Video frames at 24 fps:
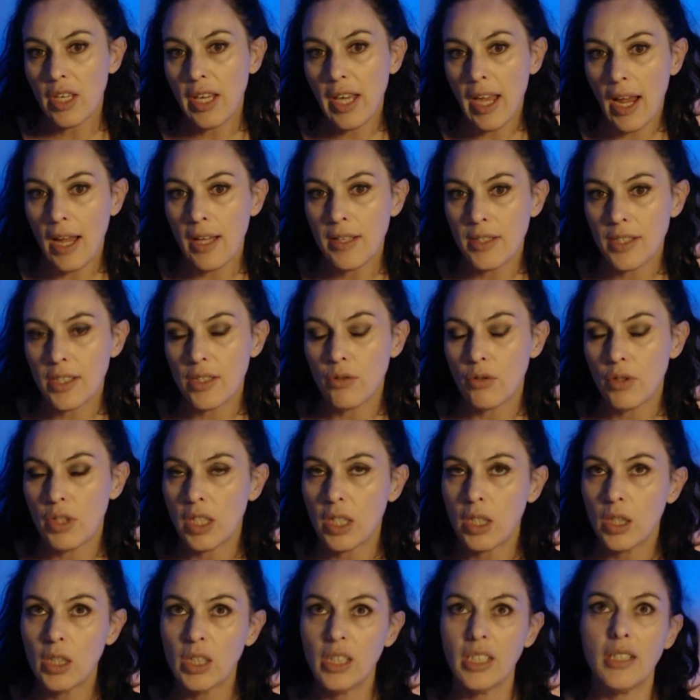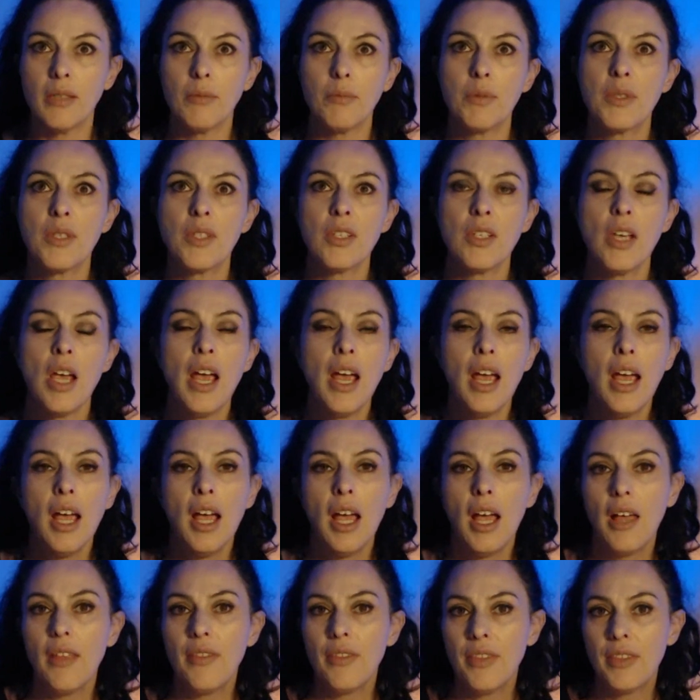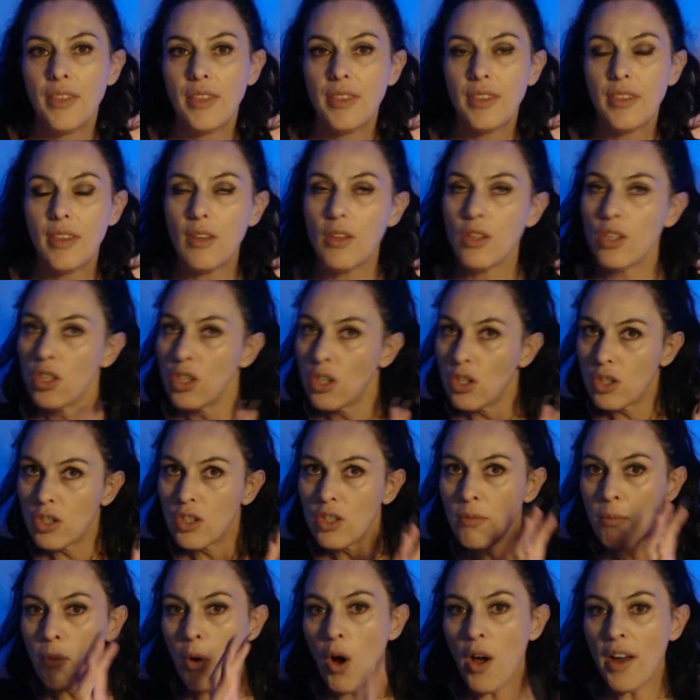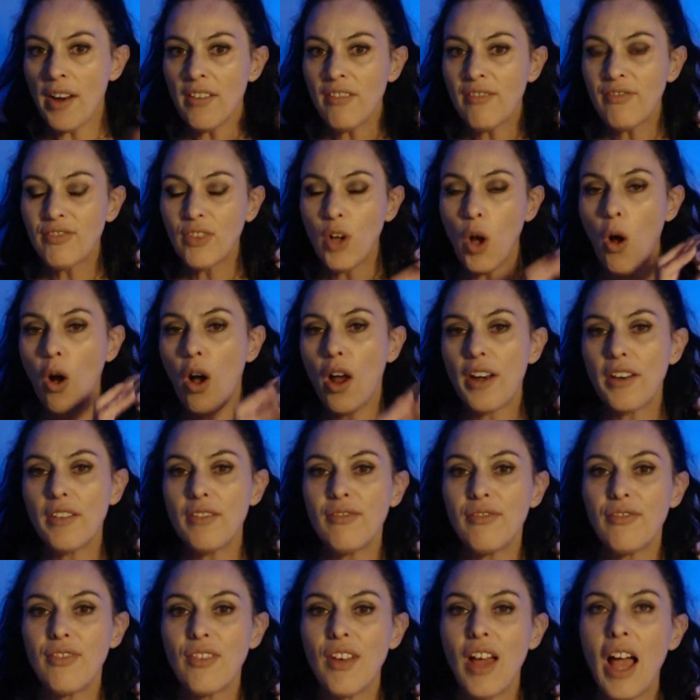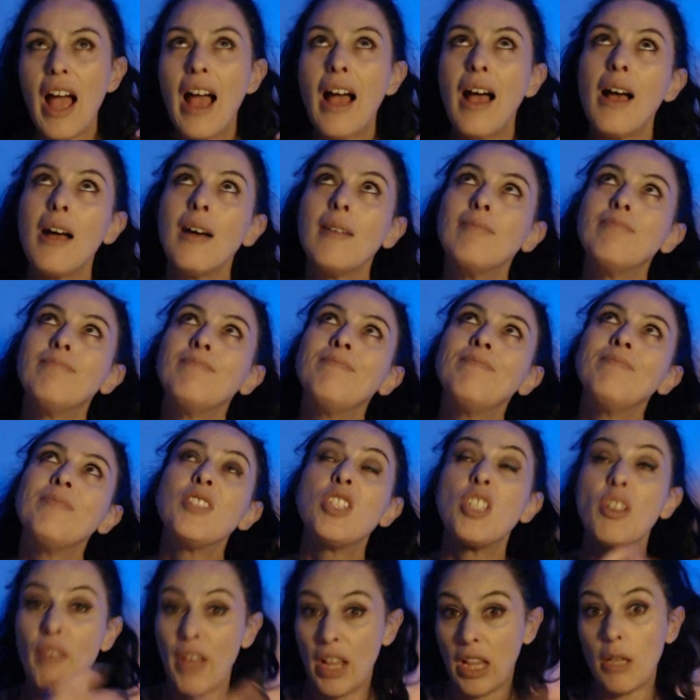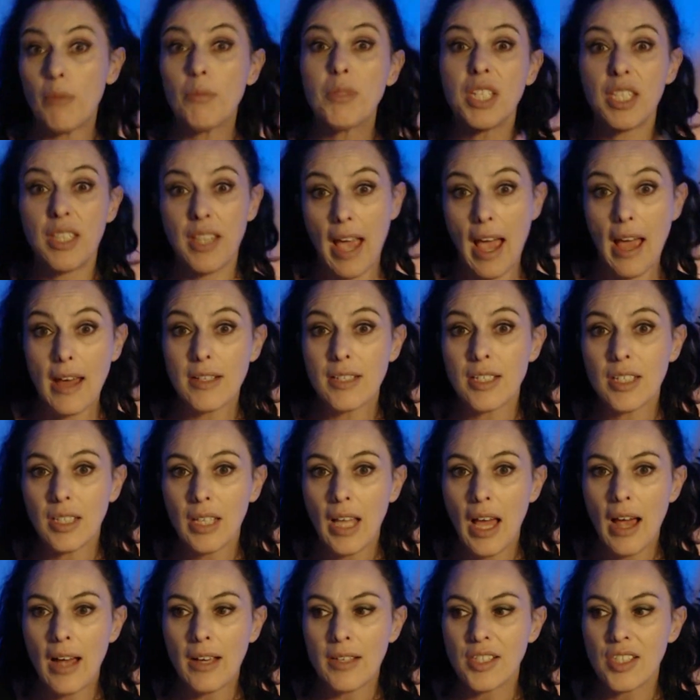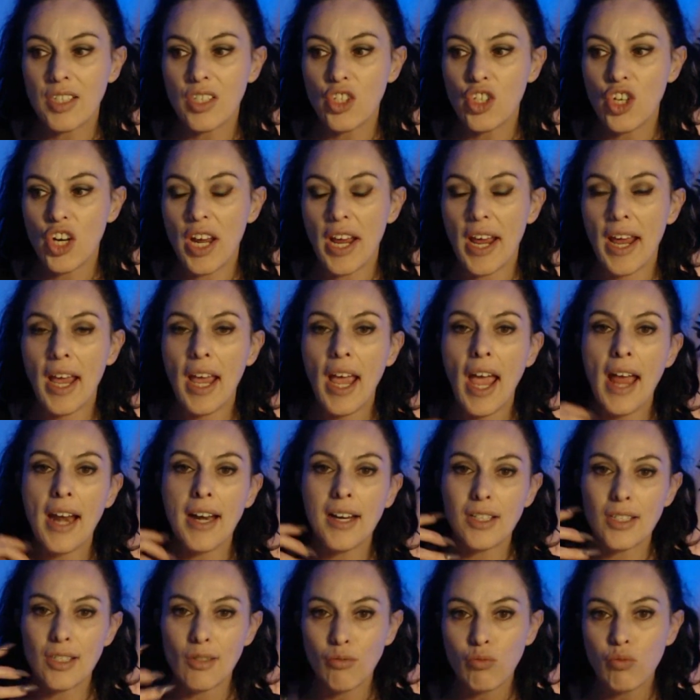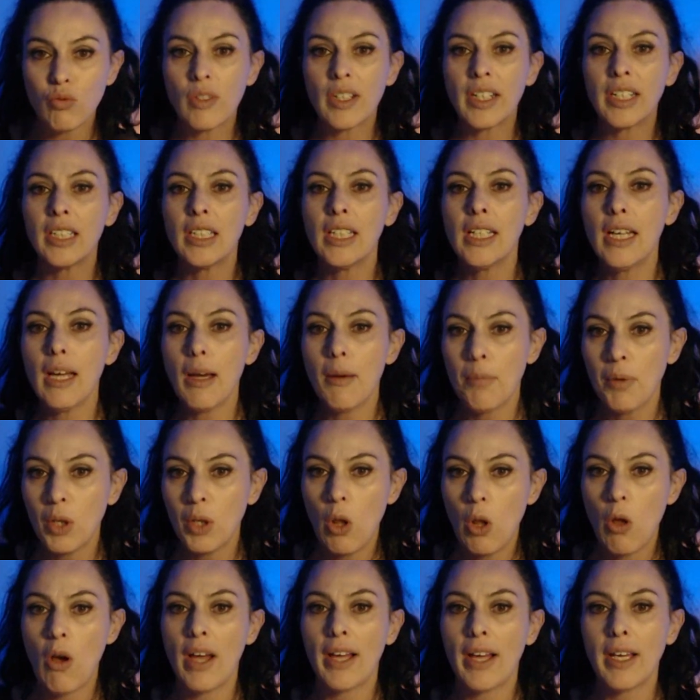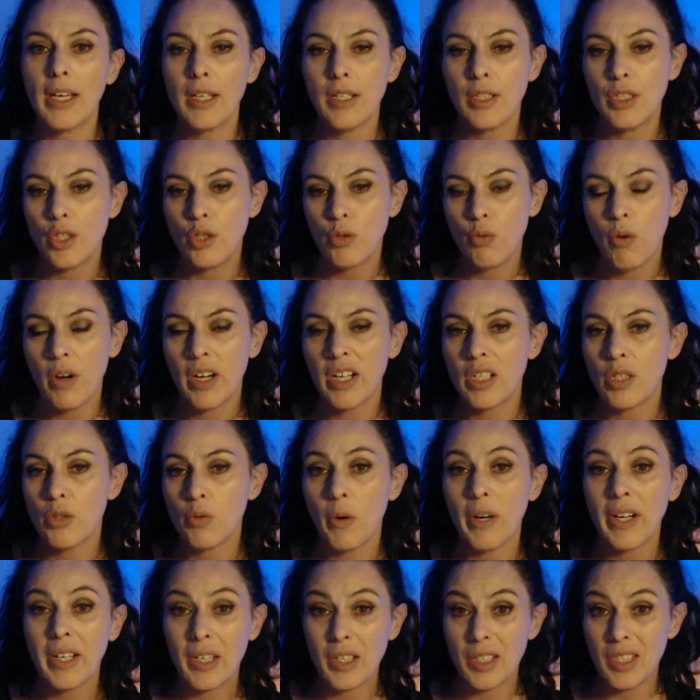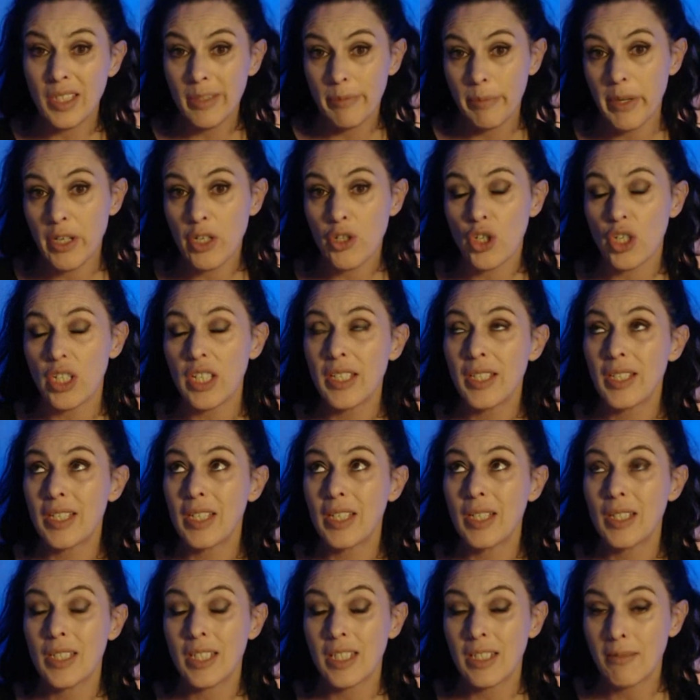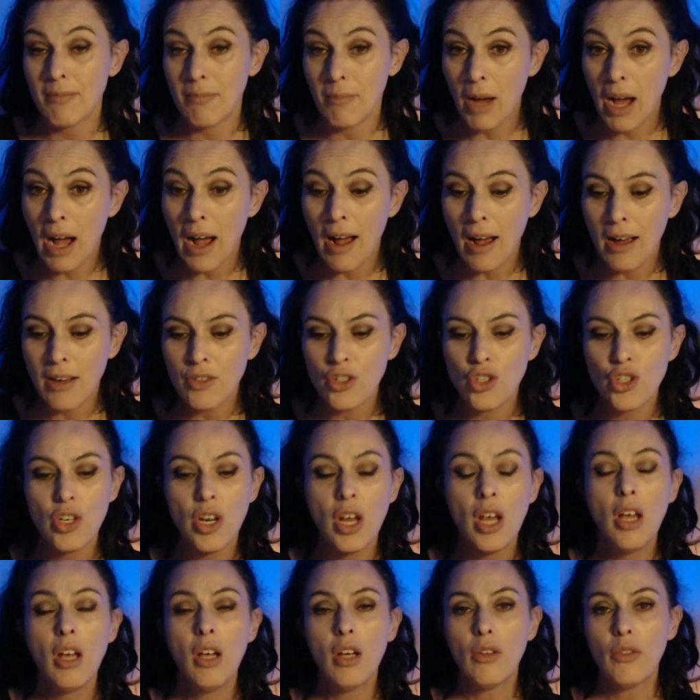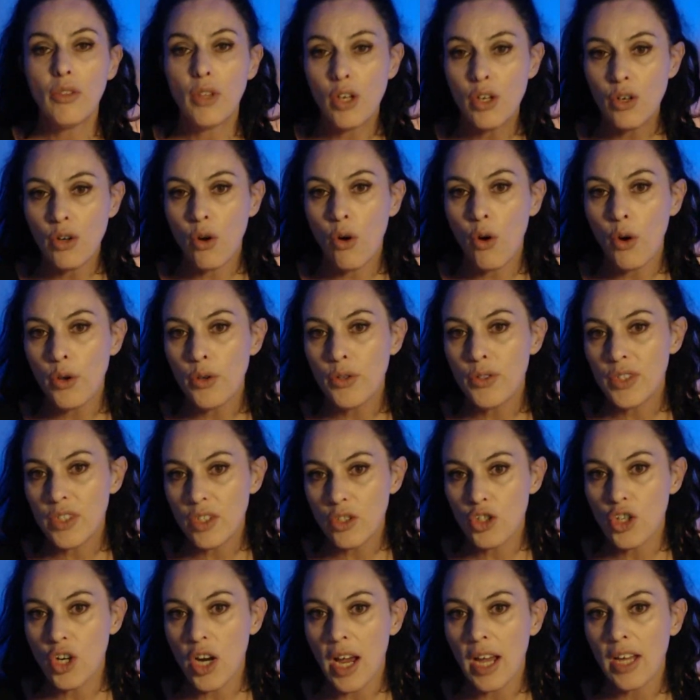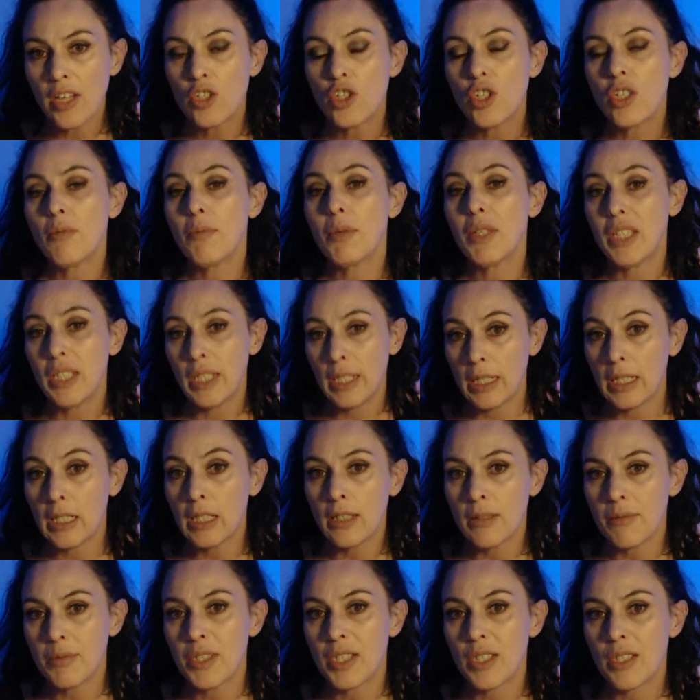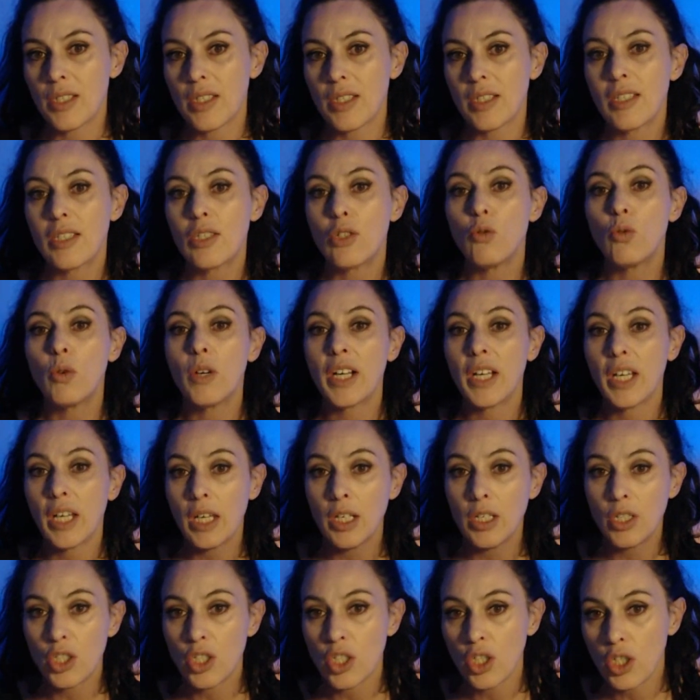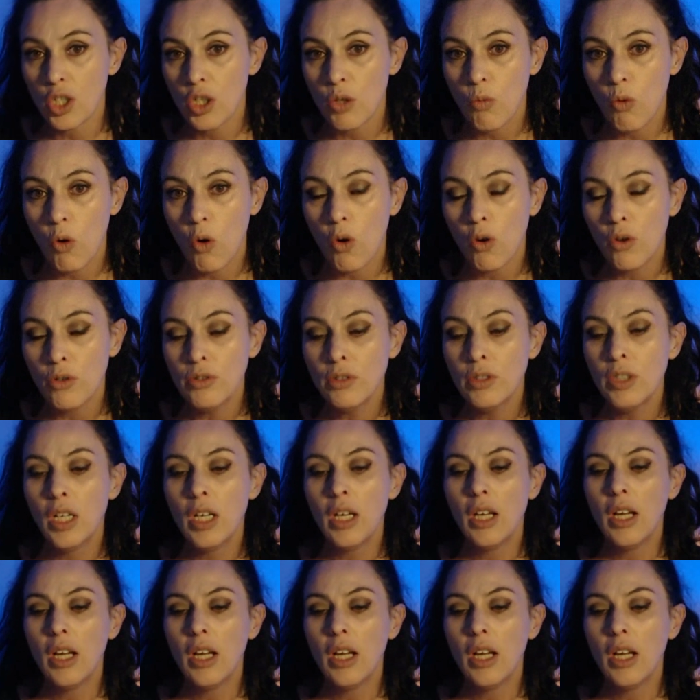the Cancer eclipse, you might have kind of developed that last year, and it's really applying it in 2020, especially since in March, the nodes are changing, but the eclipses are still going to continue on